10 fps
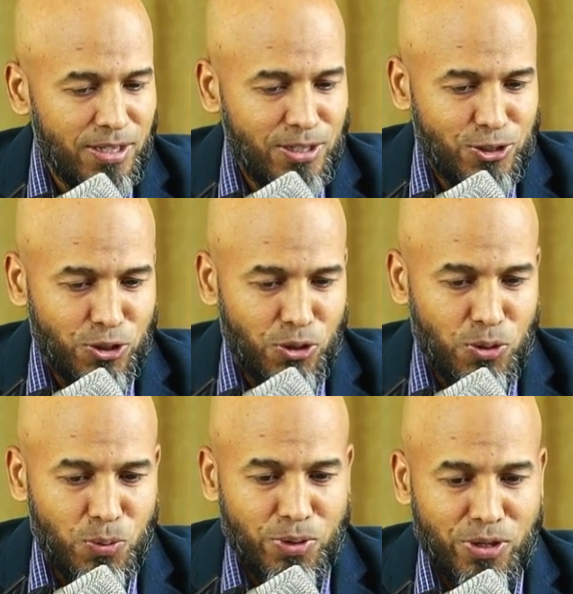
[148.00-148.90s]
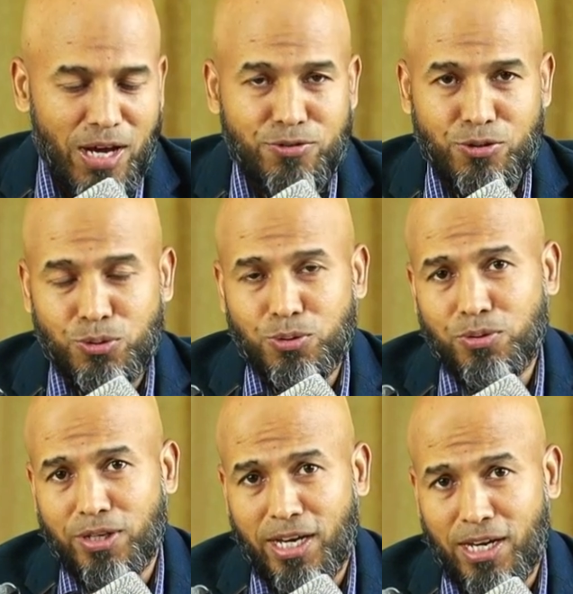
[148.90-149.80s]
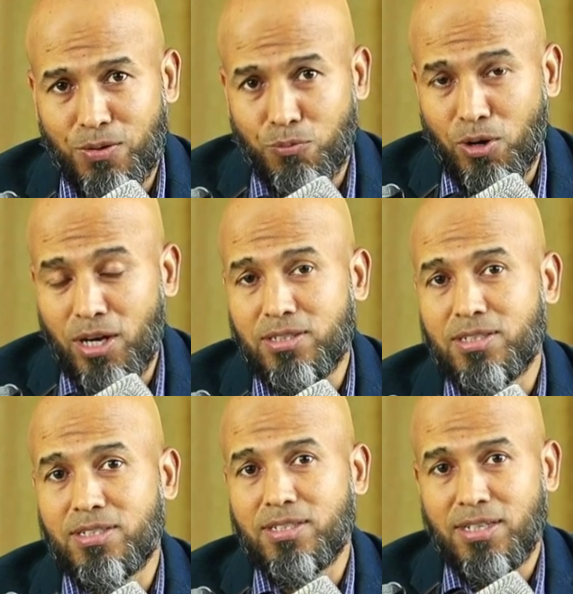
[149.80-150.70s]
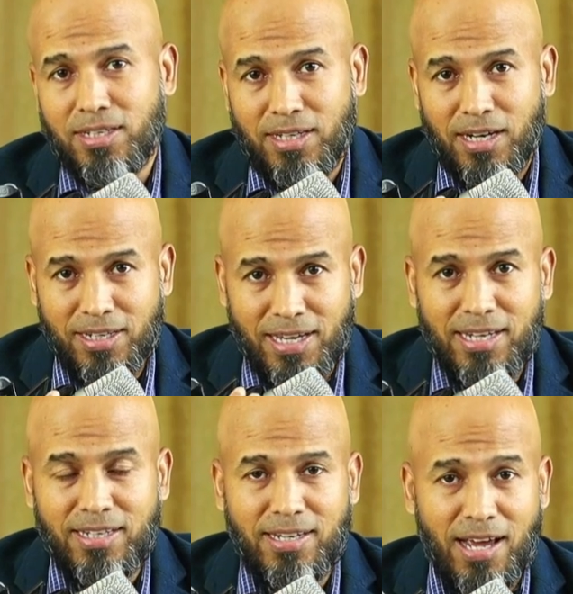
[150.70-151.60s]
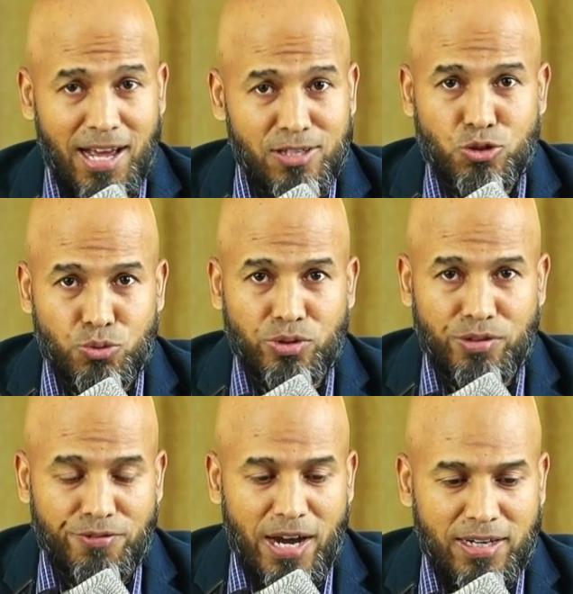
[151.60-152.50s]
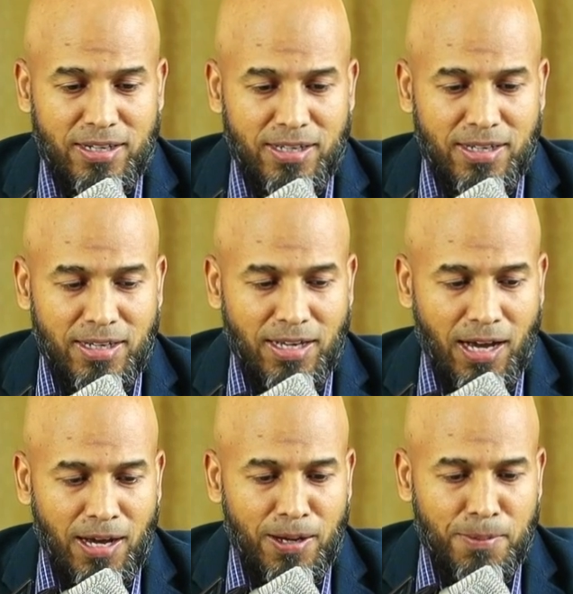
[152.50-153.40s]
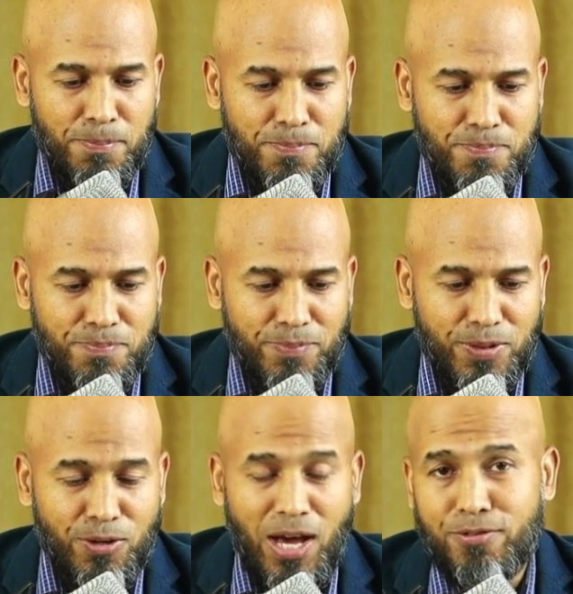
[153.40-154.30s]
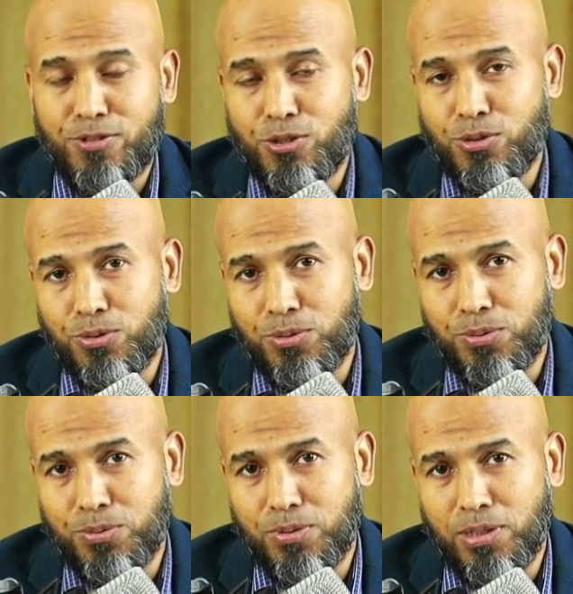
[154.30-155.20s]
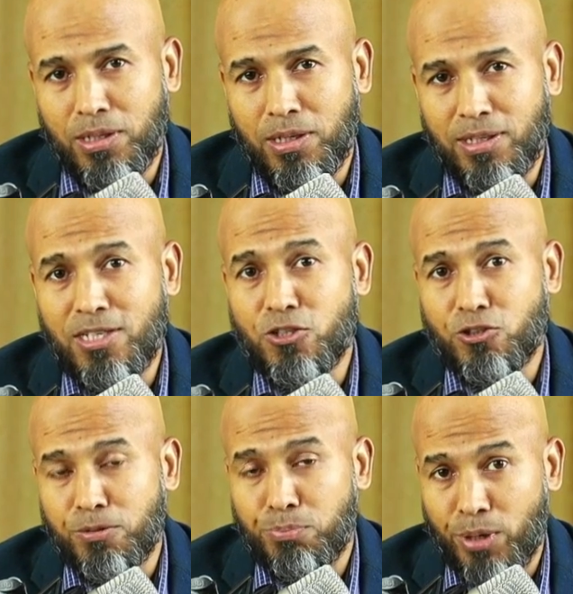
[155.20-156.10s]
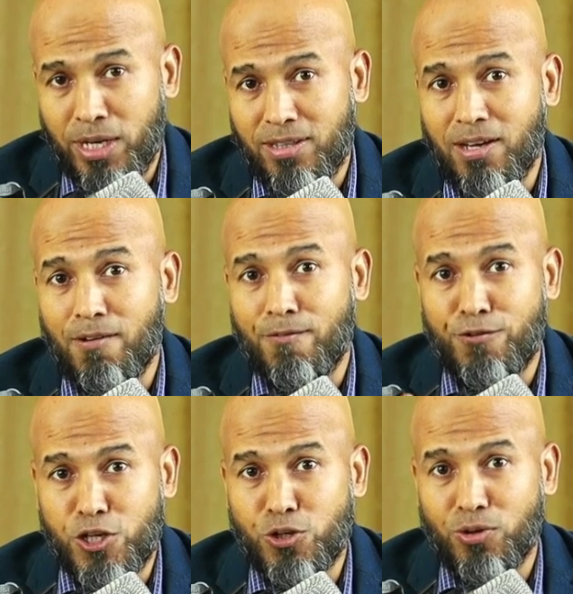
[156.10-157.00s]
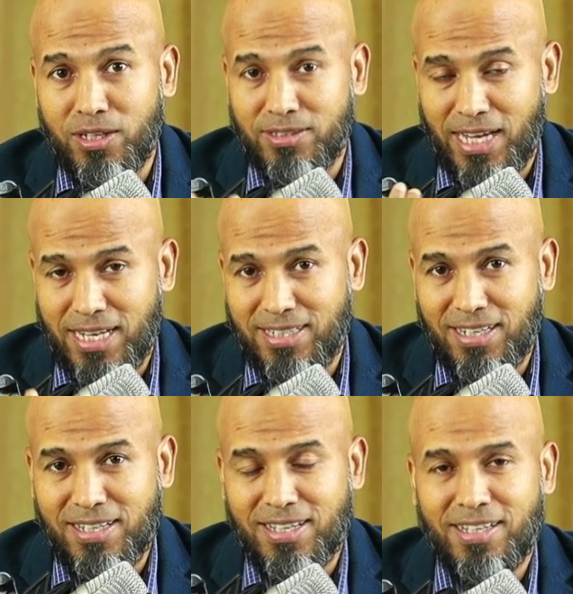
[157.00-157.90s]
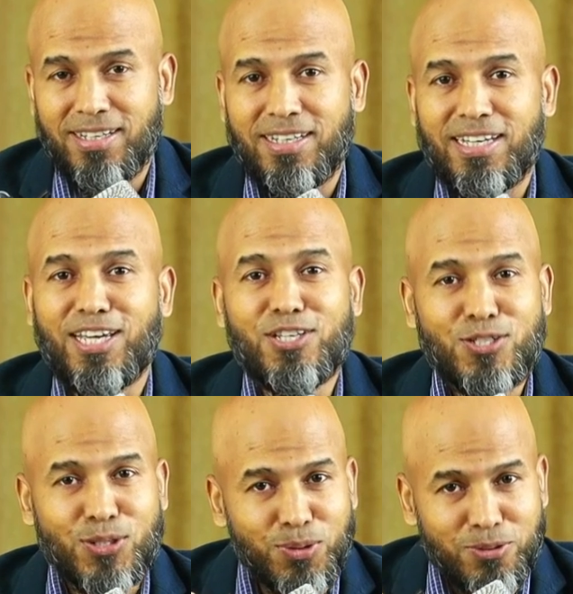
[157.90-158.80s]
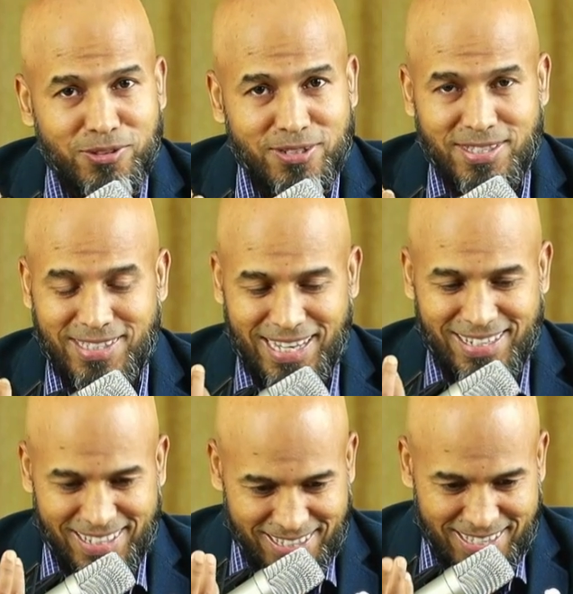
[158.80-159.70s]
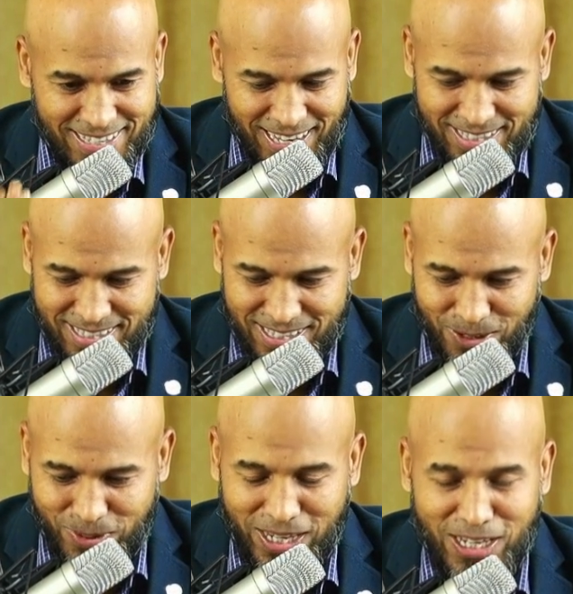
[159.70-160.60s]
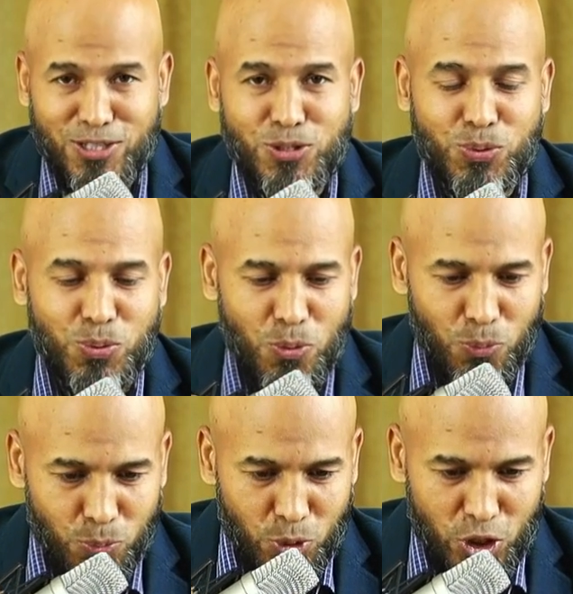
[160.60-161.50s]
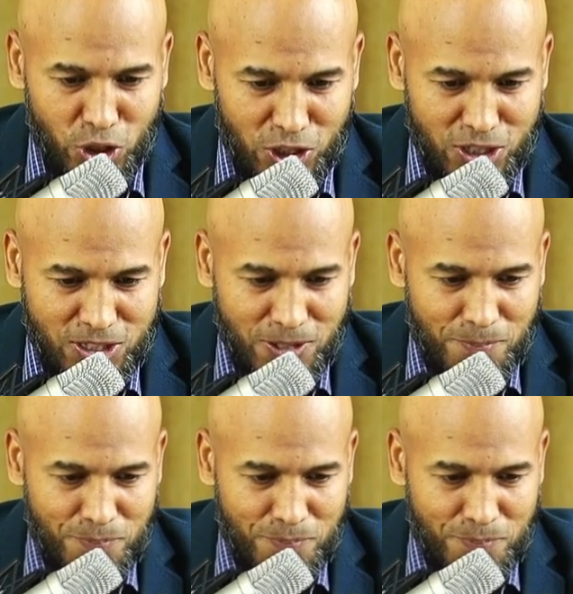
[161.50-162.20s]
So what you have to do and what a candidate has to do, in fact, you have to interpret the visual data into sentences, okay, into words,